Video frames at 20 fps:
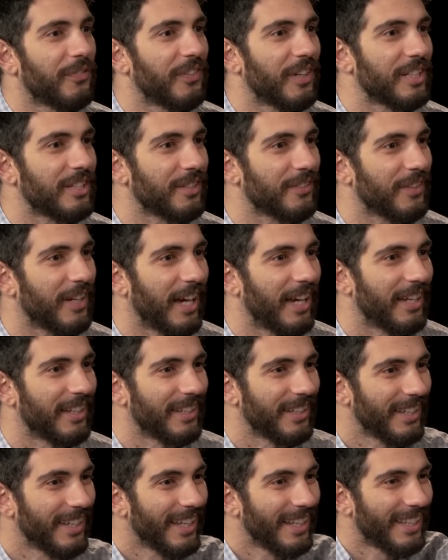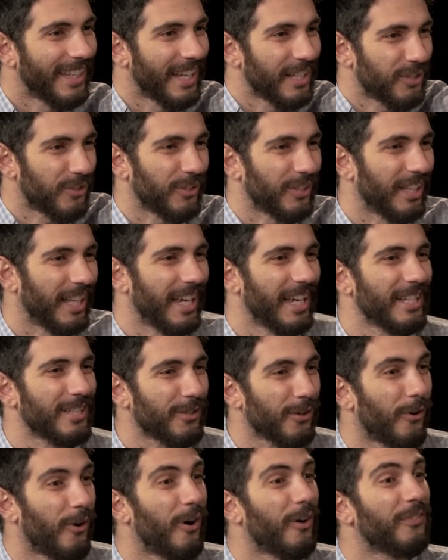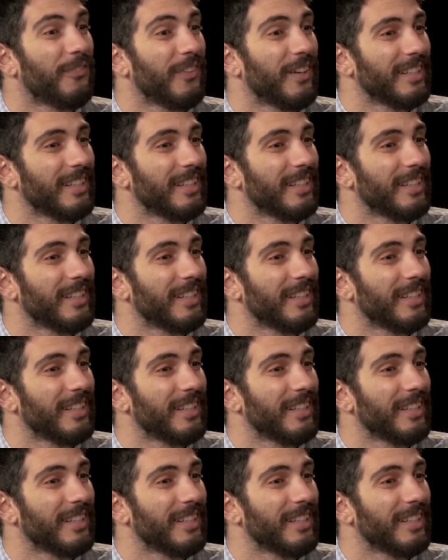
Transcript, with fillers: offensive guy. Yeah. That's your last. They went